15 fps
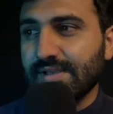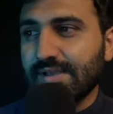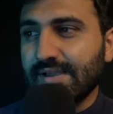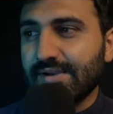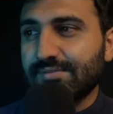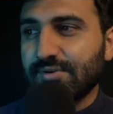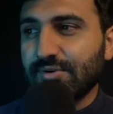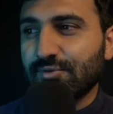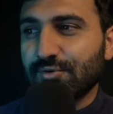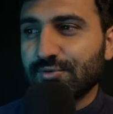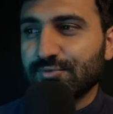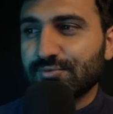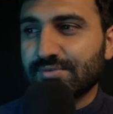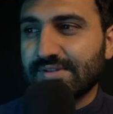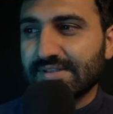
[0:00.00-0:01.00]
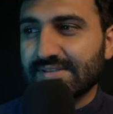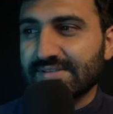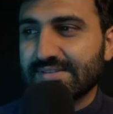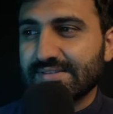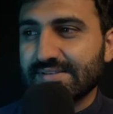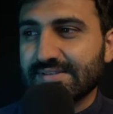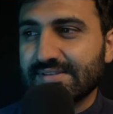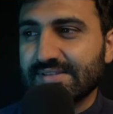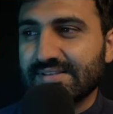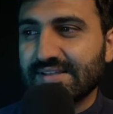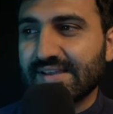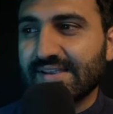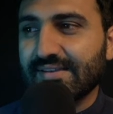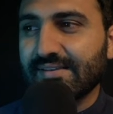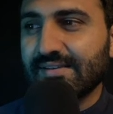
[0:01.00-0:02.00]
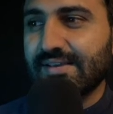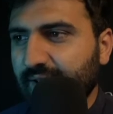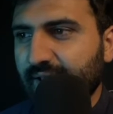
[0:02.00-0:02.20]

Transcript: it will go to this line.